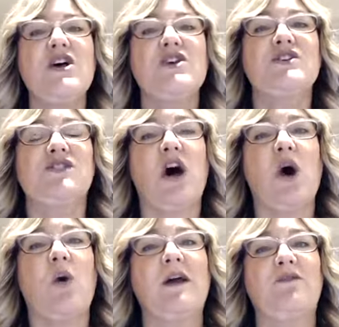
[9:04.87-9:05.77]

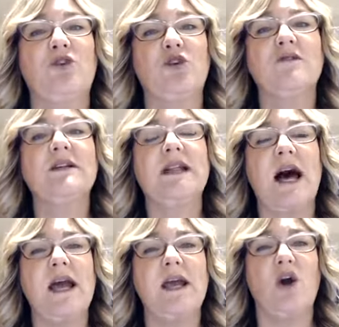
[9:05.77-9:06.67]
So if you're
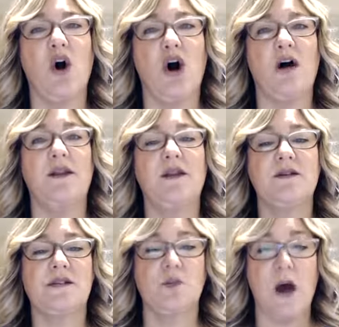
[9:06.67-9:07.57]
relying on
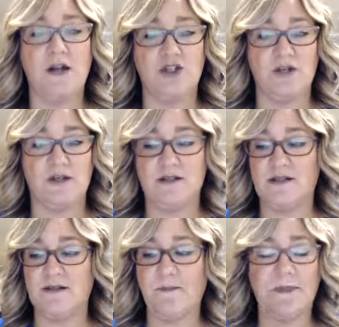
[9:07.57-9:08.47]

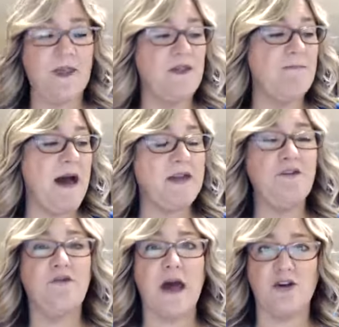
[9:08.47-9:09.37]
swatches, the
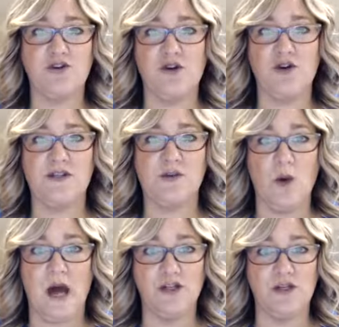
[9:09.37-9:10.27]
manufacturer's
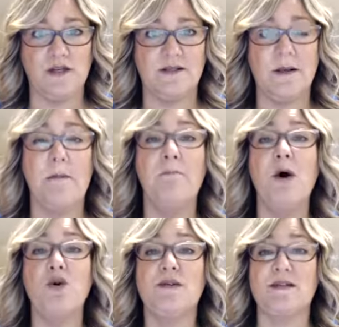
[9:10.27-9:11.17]
swatches,
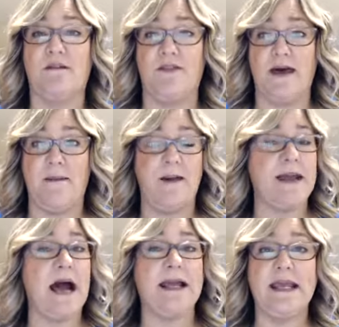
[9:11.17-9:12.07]
most of them, and
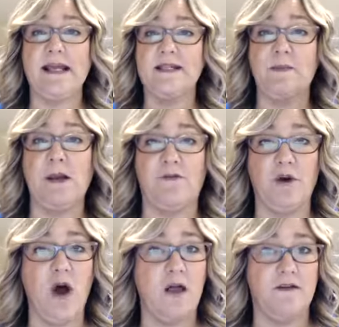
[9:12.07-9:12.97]
I can't speak for
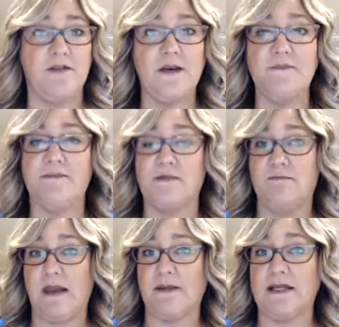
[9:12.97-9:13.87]
all of them,
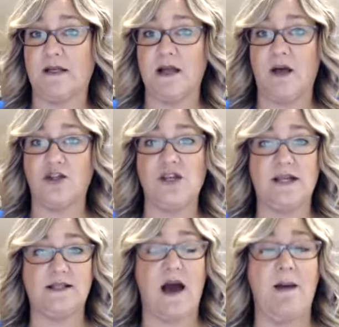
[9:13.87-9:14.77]
maybe technology
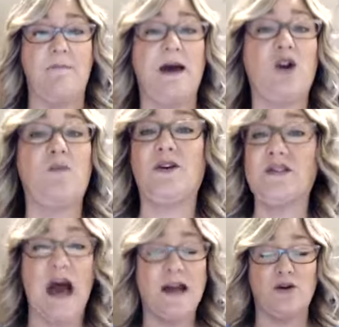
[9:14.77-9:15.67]
has gotten better because
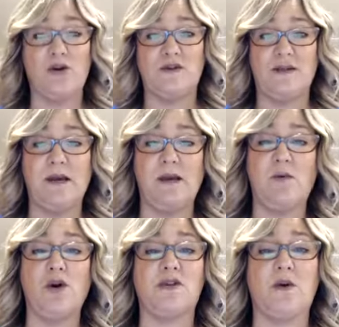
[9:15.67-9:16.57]
I don't use them
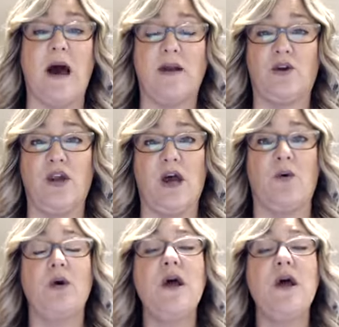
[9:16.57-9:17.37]
anymore, so I don't know.